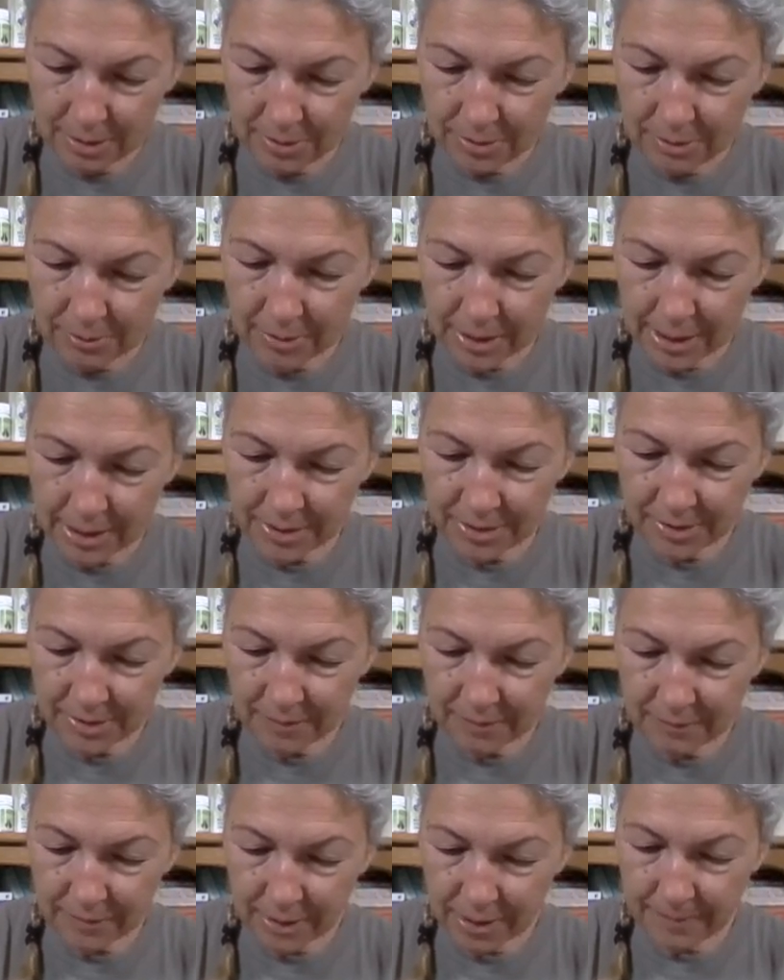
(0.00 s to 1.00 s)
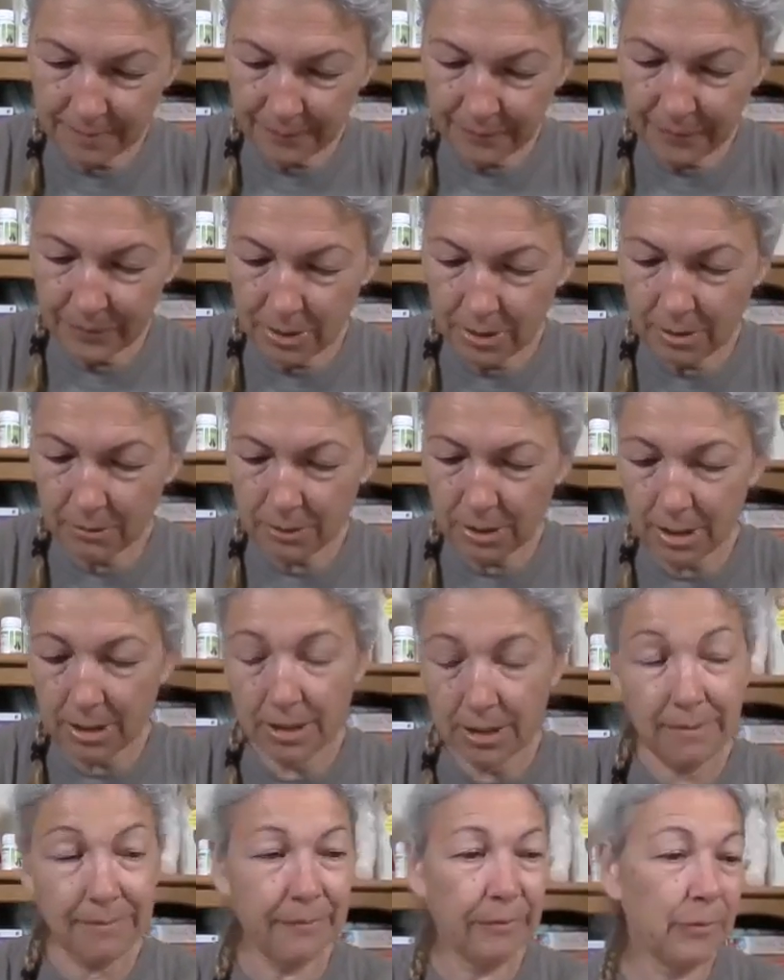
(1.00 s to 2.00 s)
to ask vet.
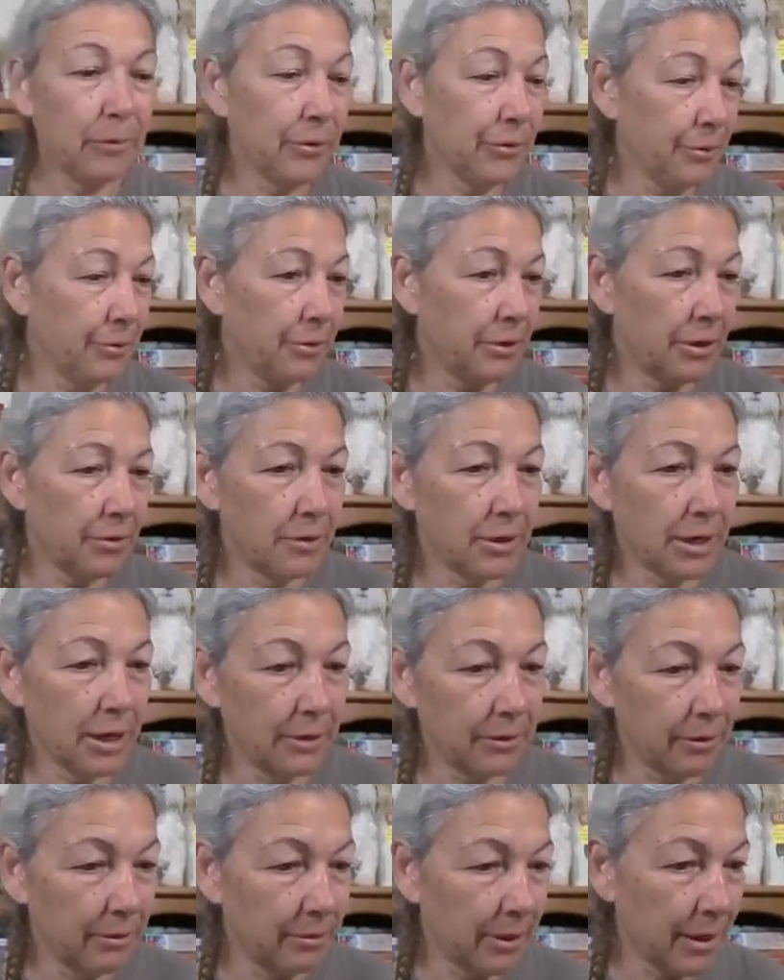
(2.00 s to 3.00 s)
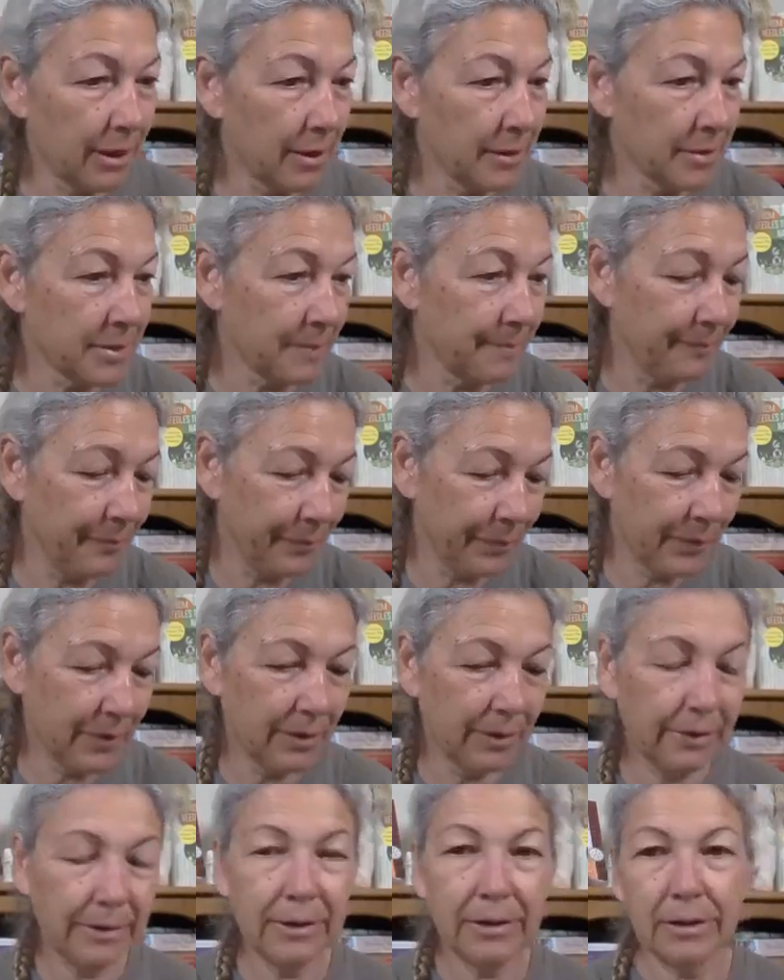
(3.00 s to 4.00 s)
Okay, we'll do another download, I guess.
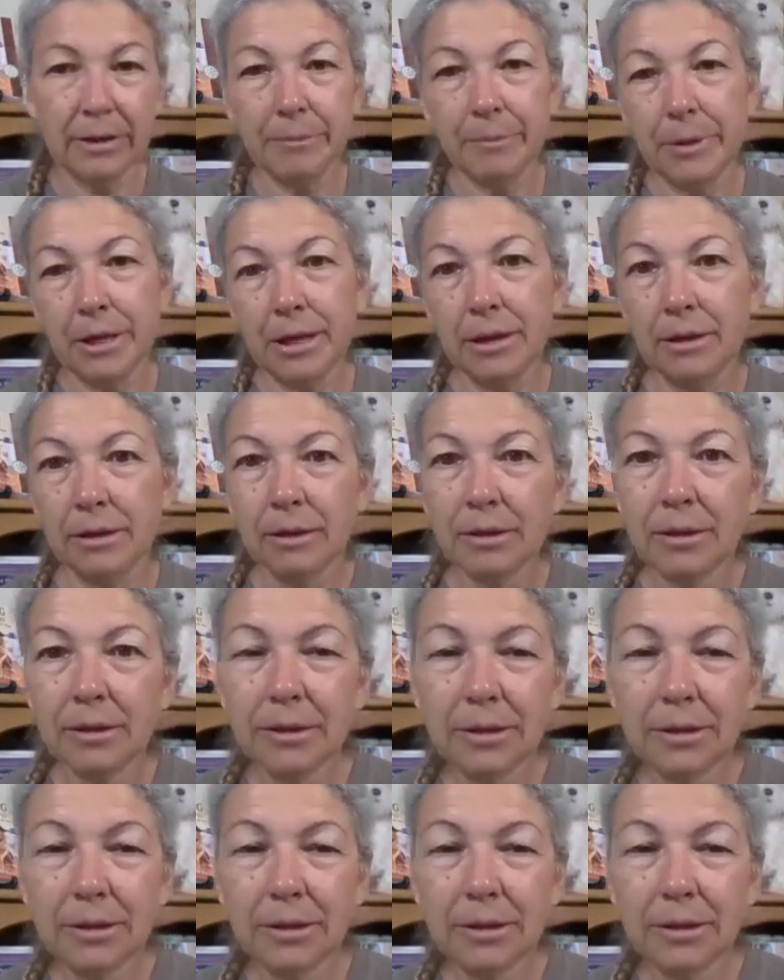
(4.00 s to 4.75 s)
Oh, man.